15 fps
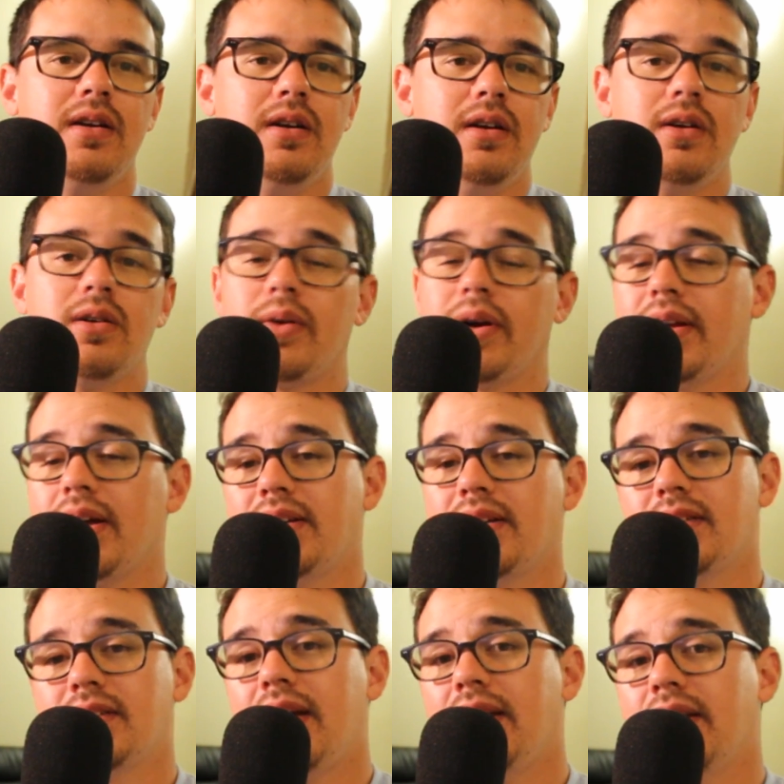All right, guys,
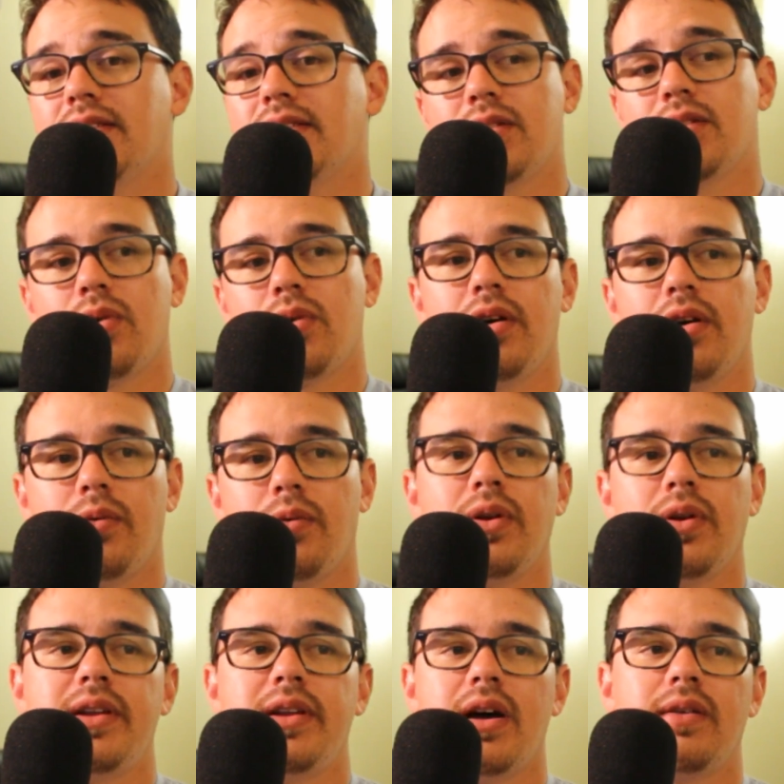that is the raw
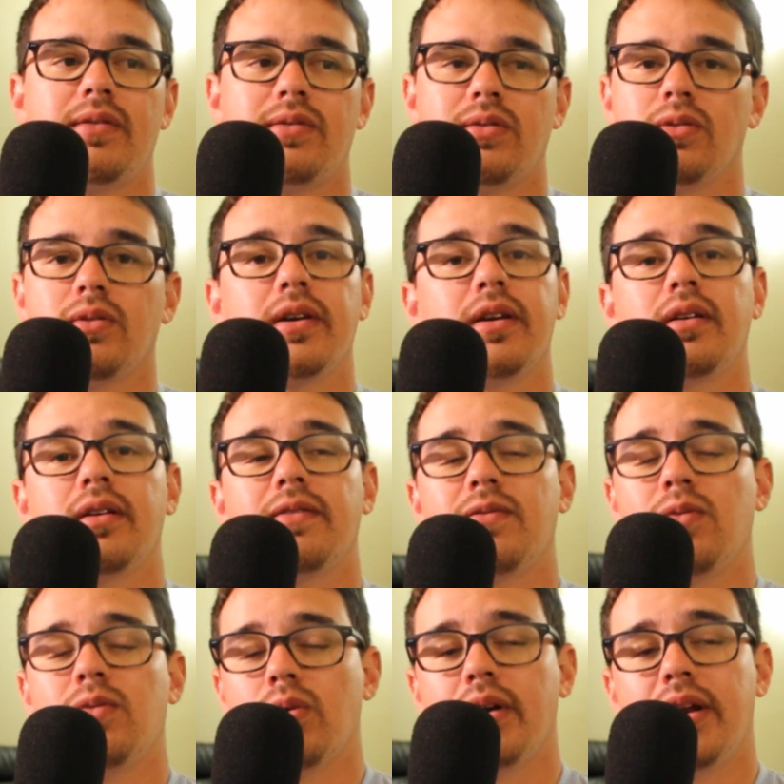rundown for
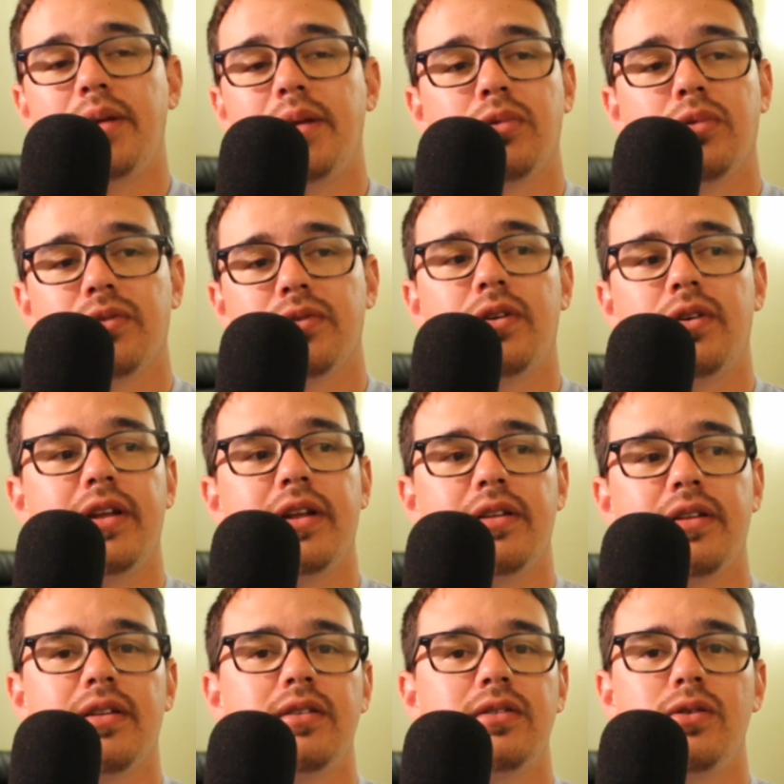for April thirtieth,
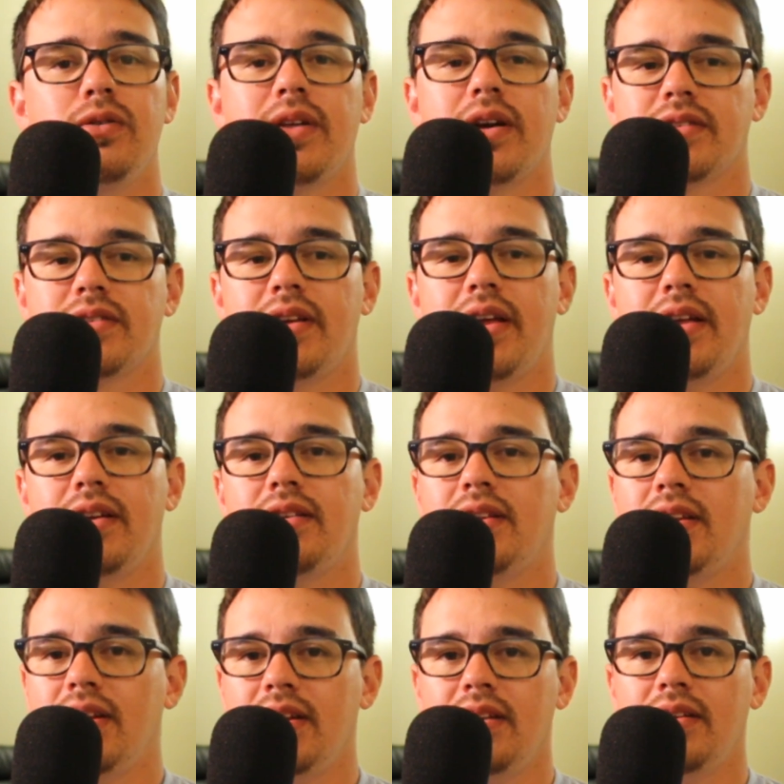two thousand
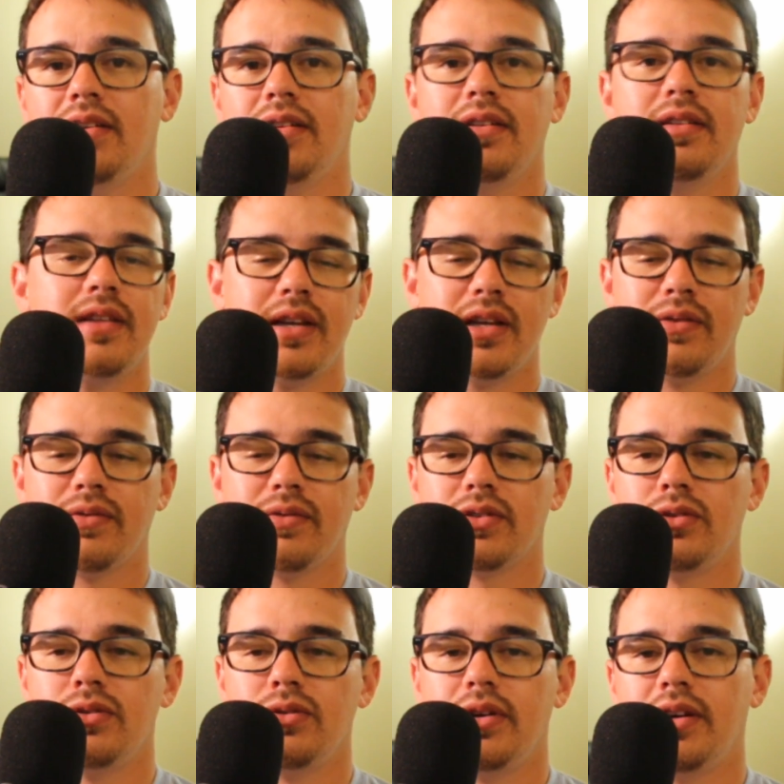eighteen. Thank you for
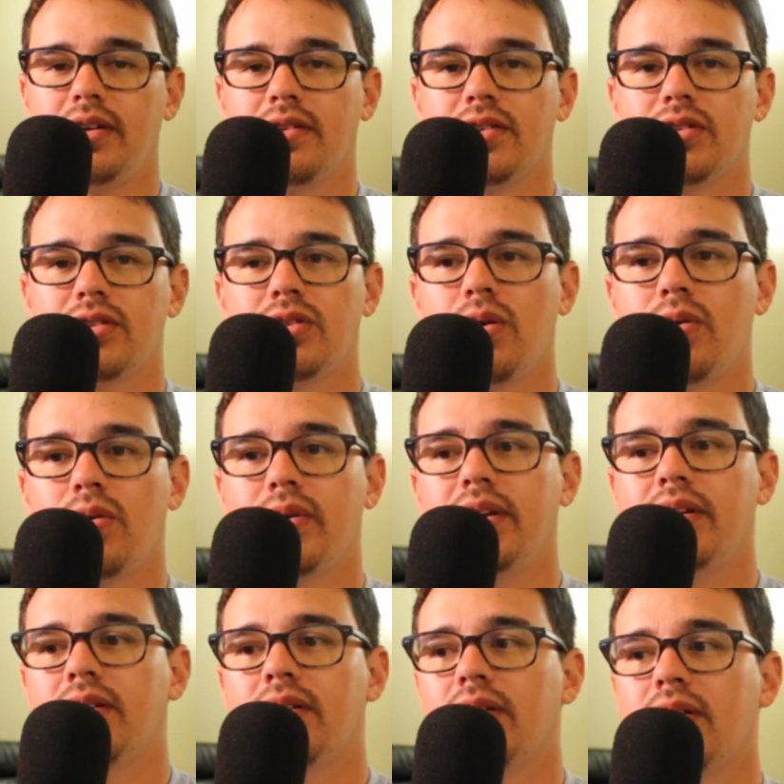tuning into the show
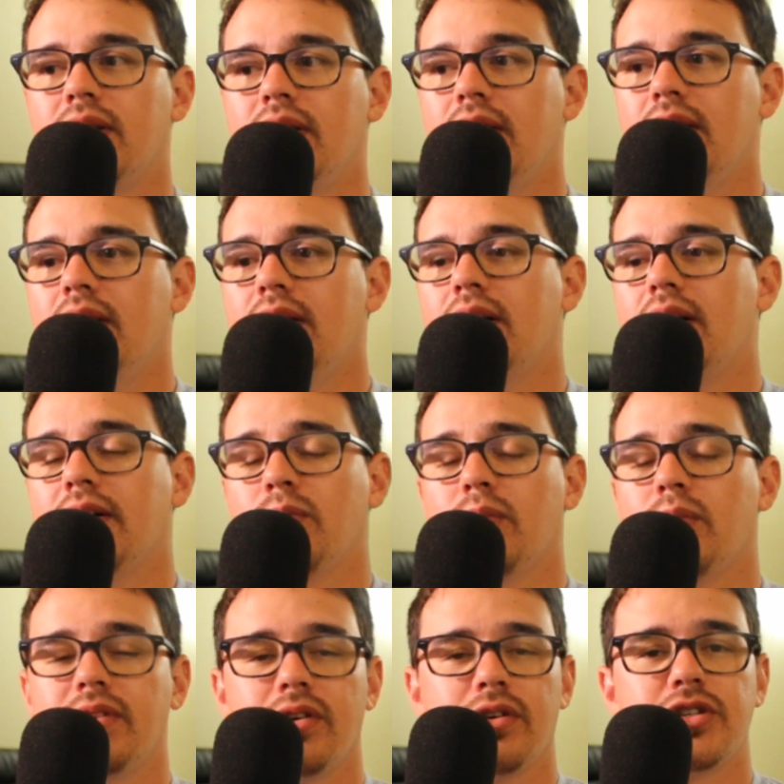here. Uh, whether
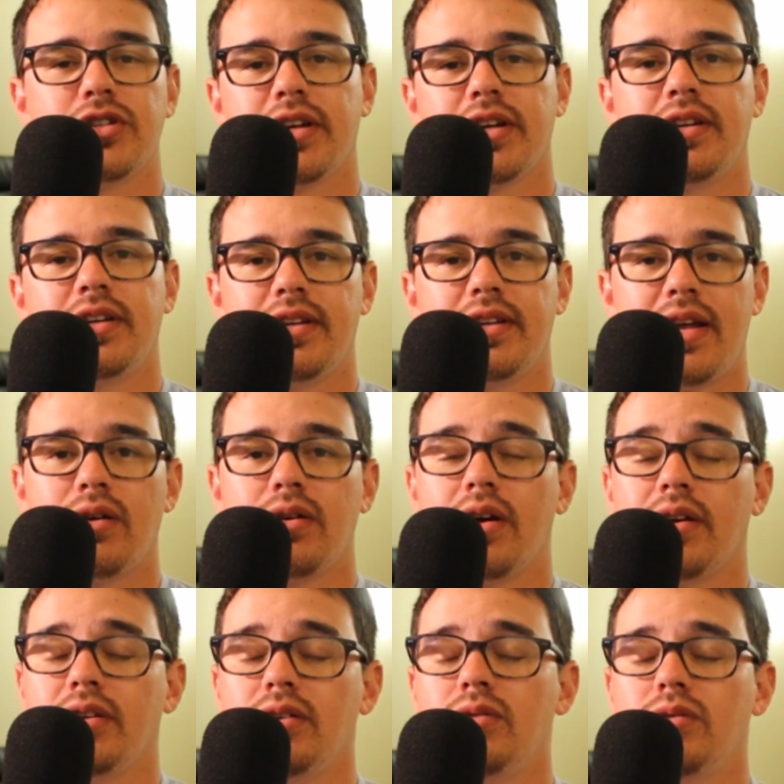you're checking it out on
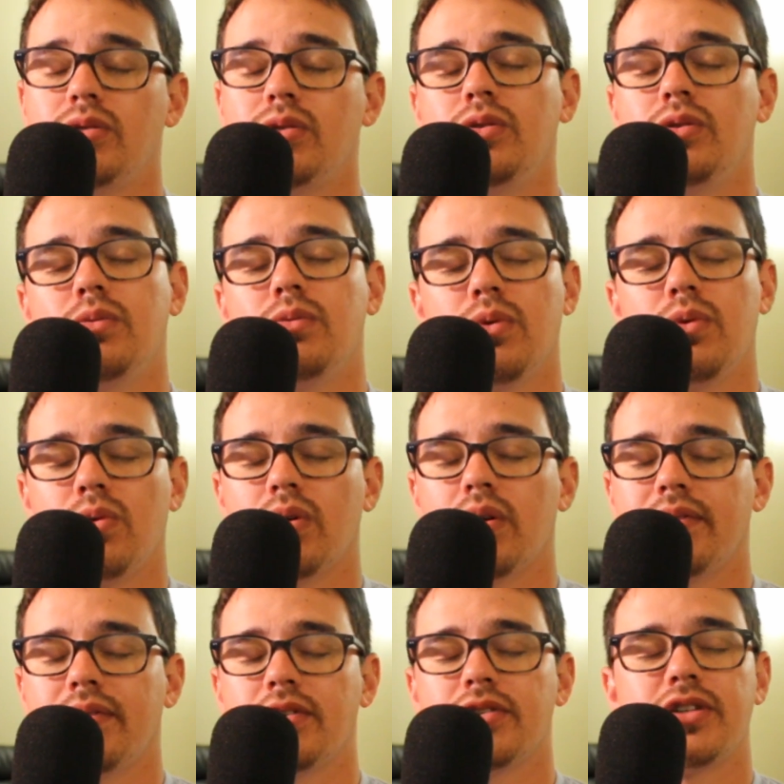YouTube or
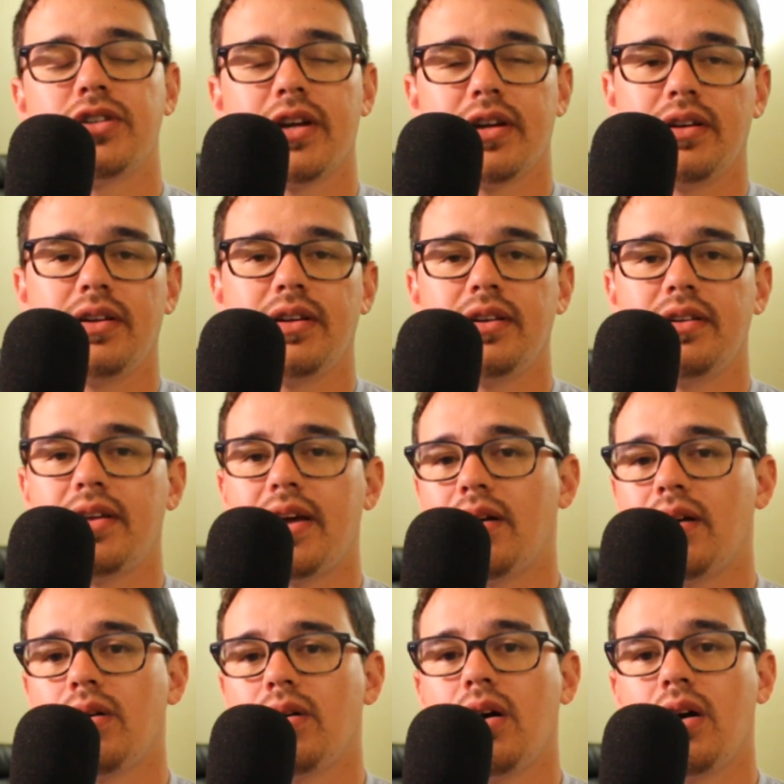if you're checking it out
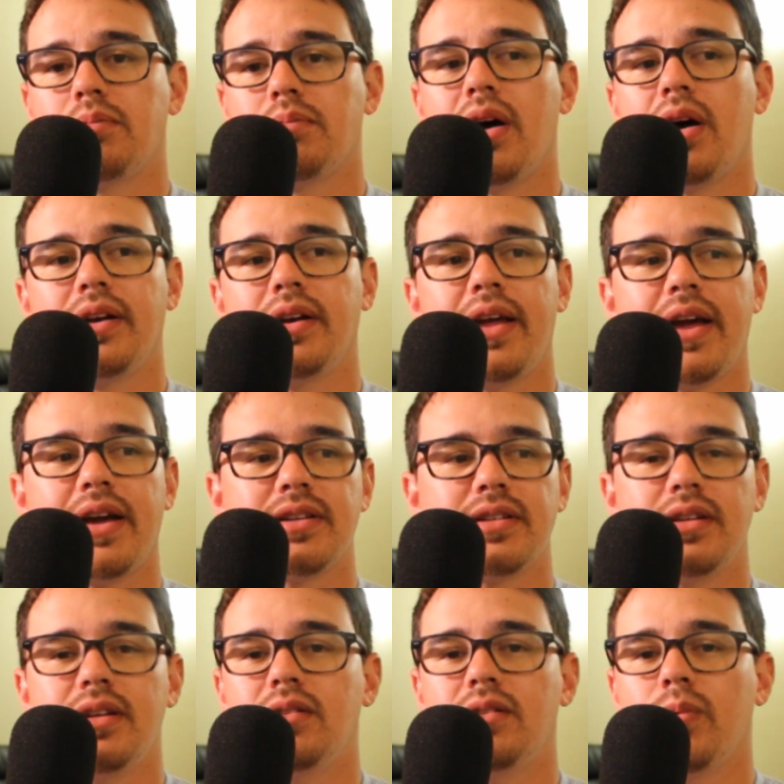on podcasts,
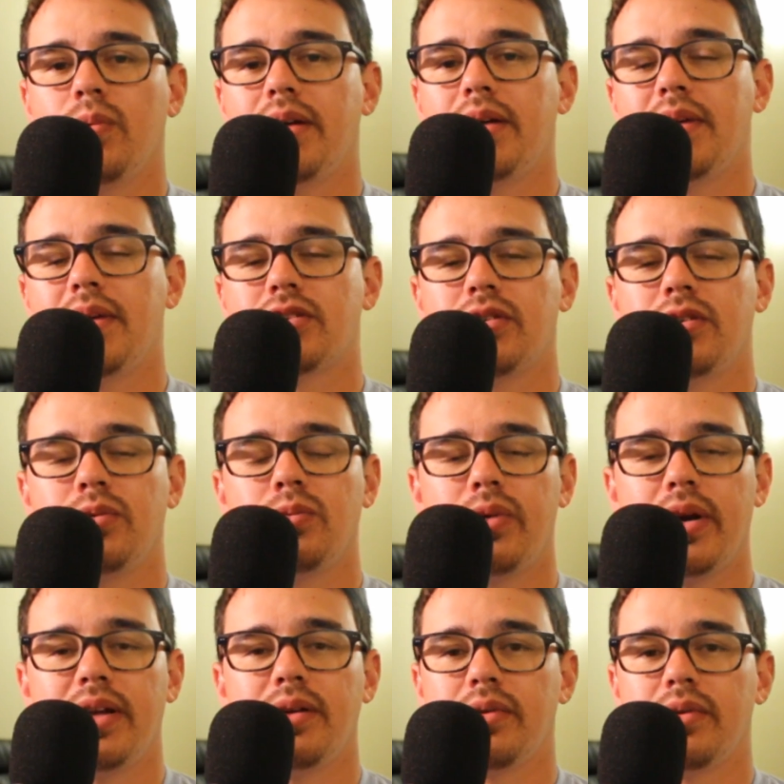either way, make sure you
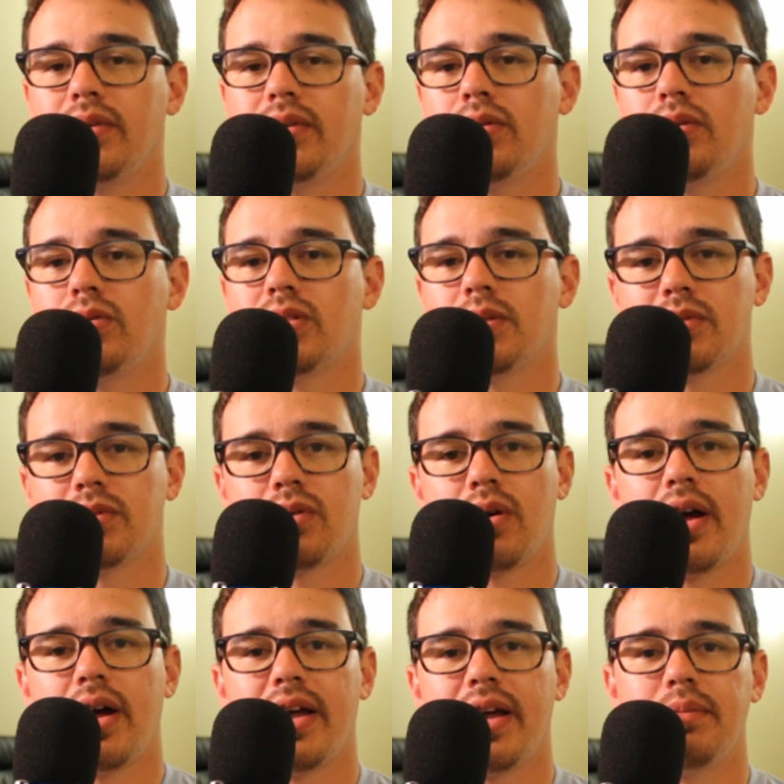rate, review,
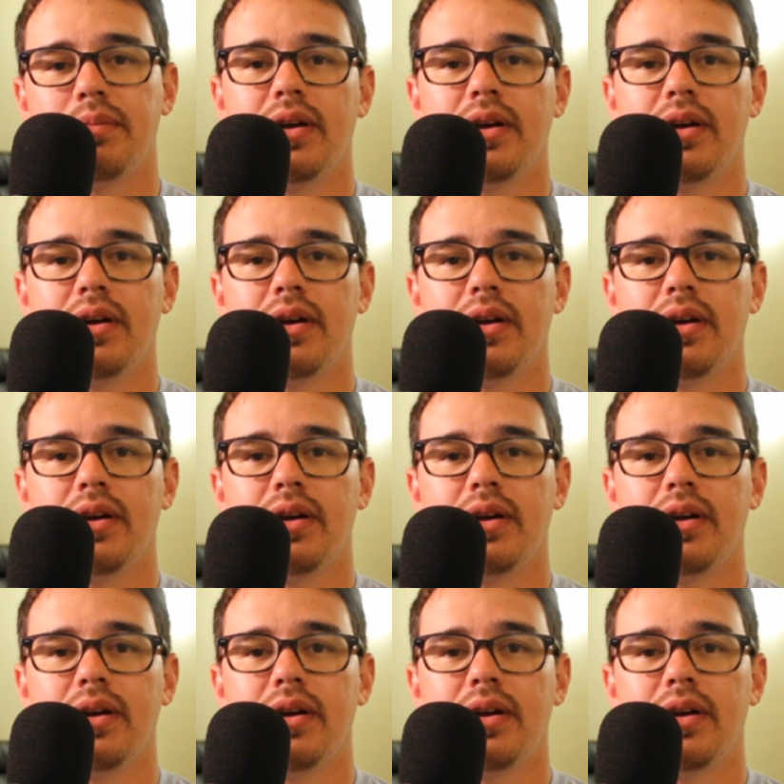subscribe.